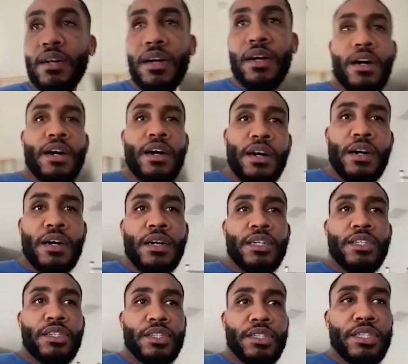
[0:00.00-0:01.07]

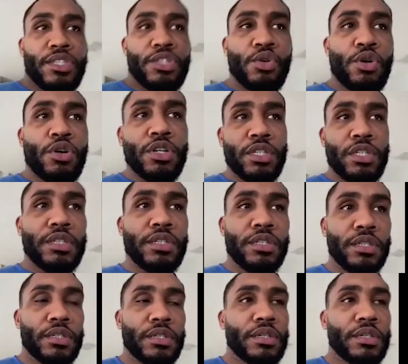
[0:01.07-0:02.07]
Let's see, George